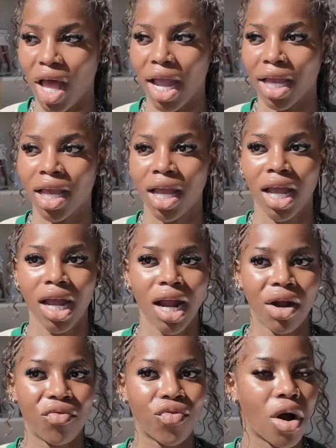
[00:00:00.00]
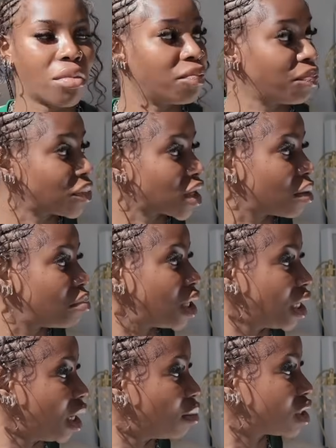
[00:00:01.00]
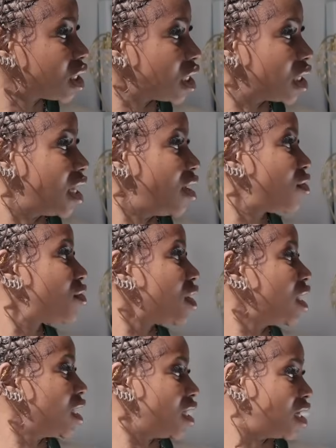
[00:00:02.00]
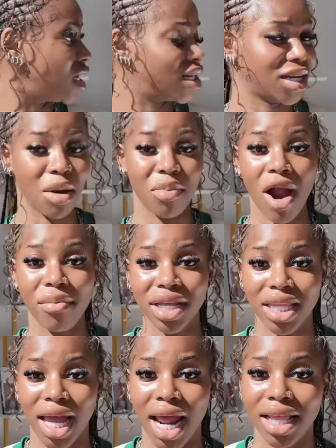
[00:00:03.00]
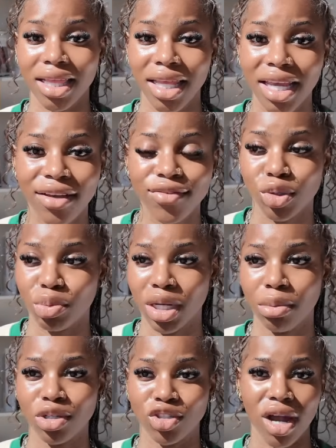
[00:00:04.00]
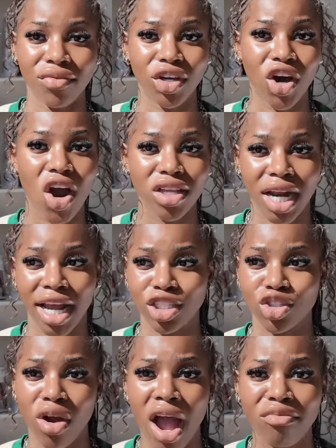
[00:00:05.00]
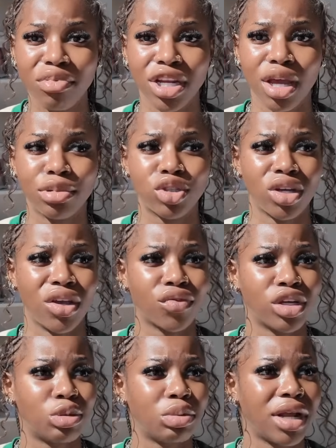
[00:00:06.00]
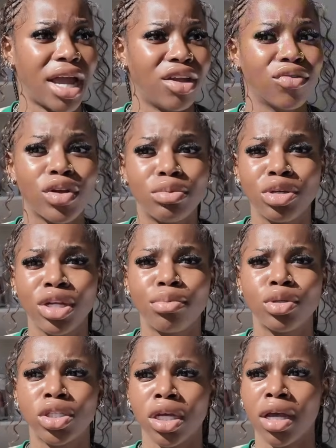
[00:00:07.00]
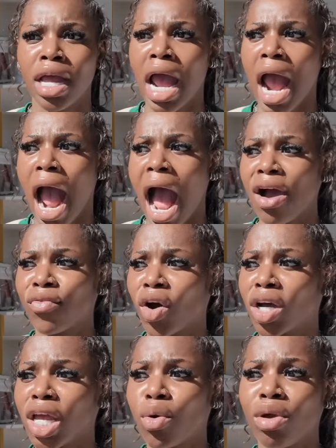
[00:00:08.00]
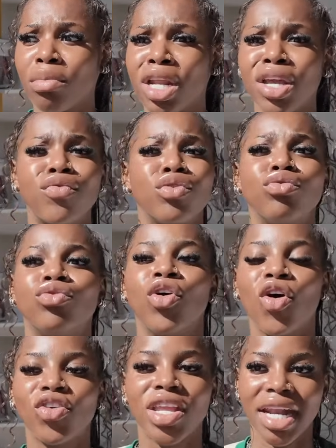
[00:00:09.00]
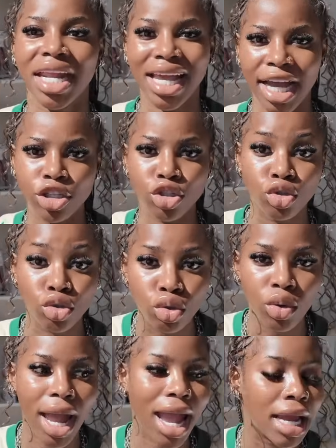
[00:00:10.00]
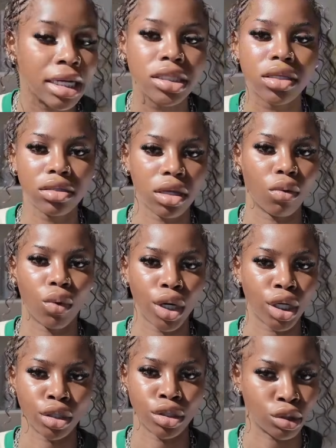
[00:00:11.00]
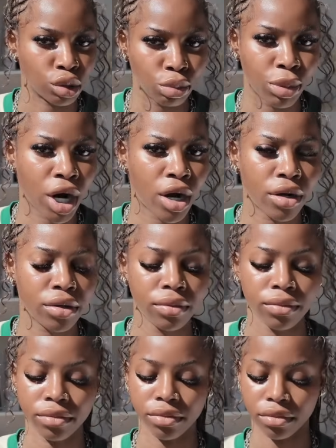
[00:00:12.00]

Like from being able to live in the apartment that I live, to being able to drive the car that I drive, being able to influence people that I influence, being able to have other women even know that they can do anything they want to do, bro